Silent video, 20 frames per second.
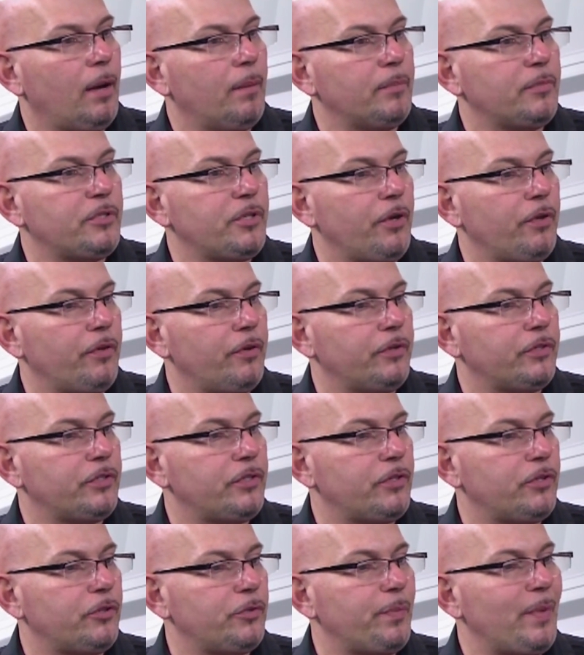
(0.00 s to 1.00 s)
So there's
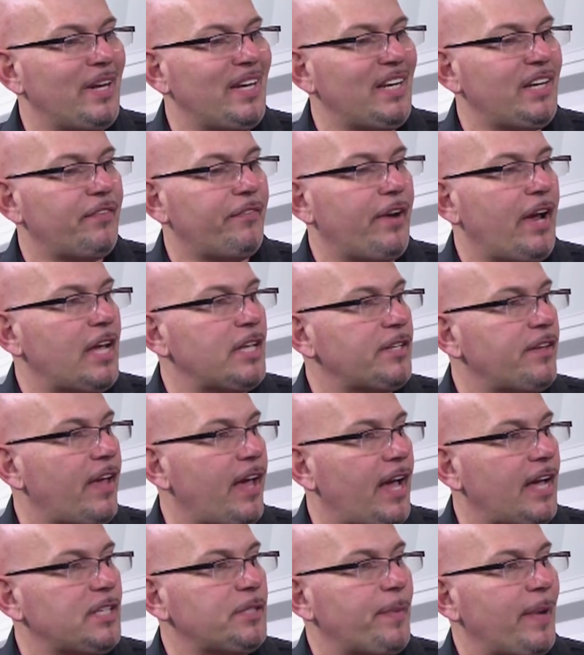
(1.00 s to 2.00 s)
many different
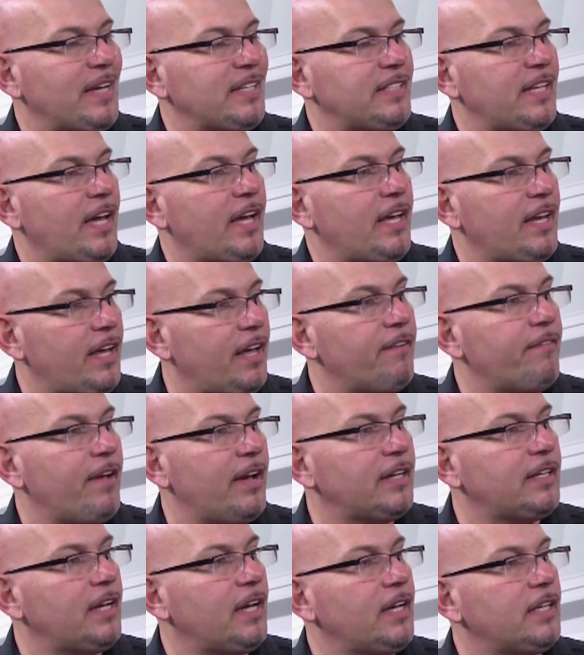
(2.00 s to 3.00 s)
aspects that
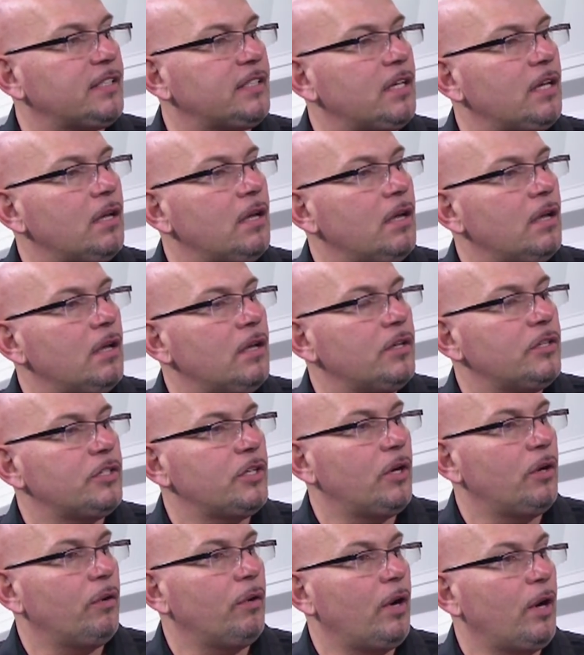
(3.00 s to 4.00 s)
affect us.
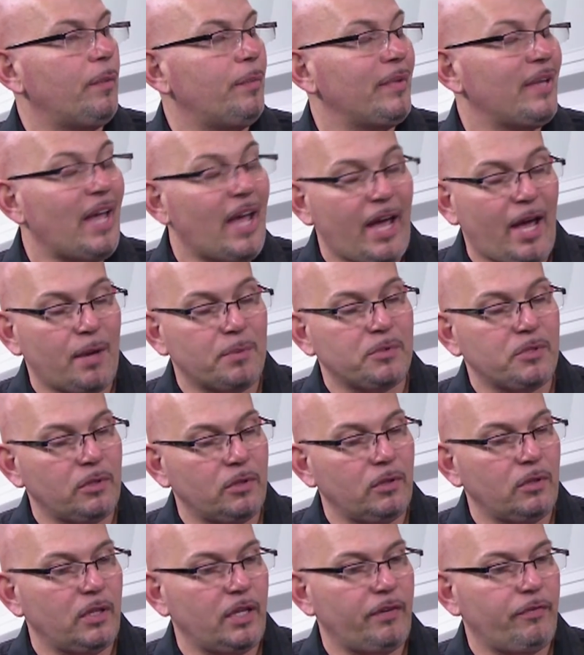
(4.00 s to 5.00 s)
So yeah,
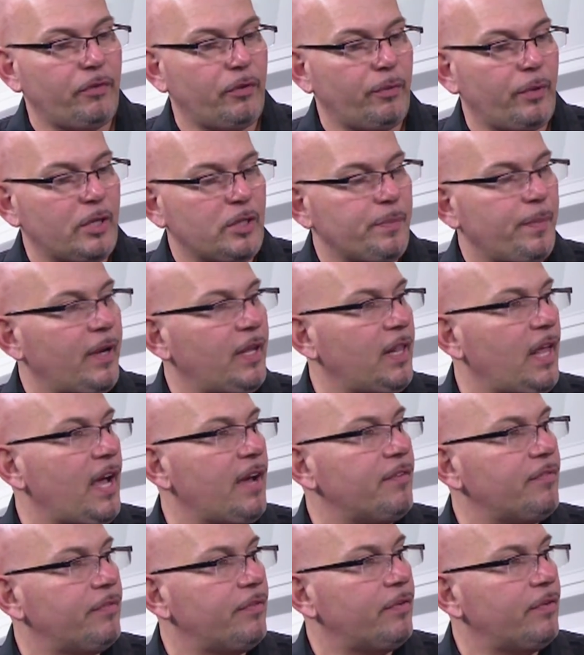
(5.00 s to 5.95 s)
absolutely. For the rest of my life,